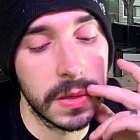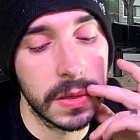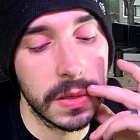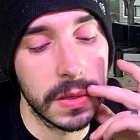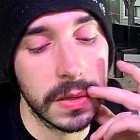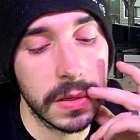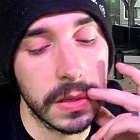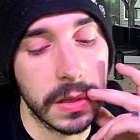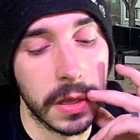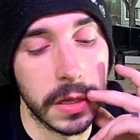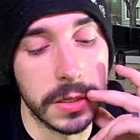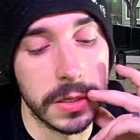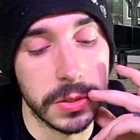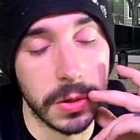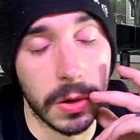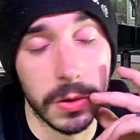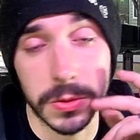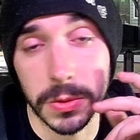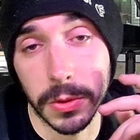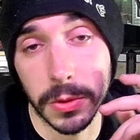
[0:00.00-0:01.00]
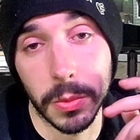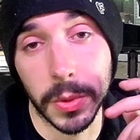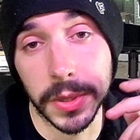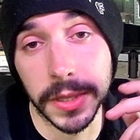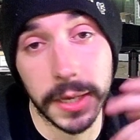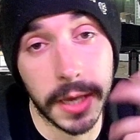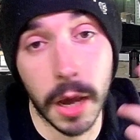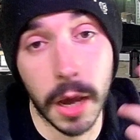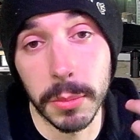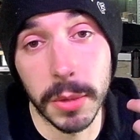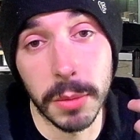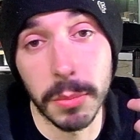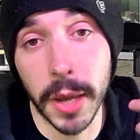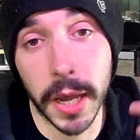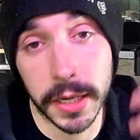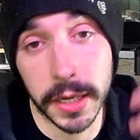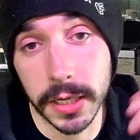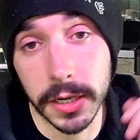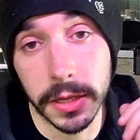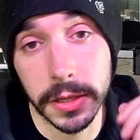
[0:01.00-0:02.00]
he's also the one that got me
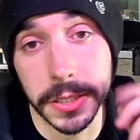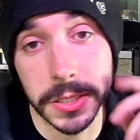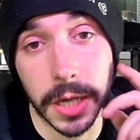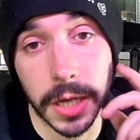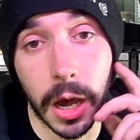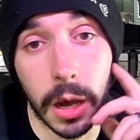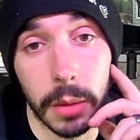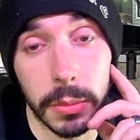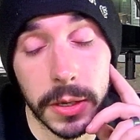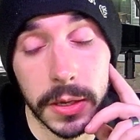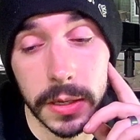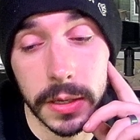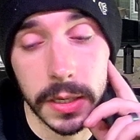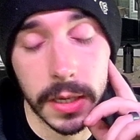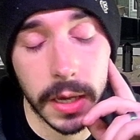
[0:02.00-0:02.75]
back into this hobby.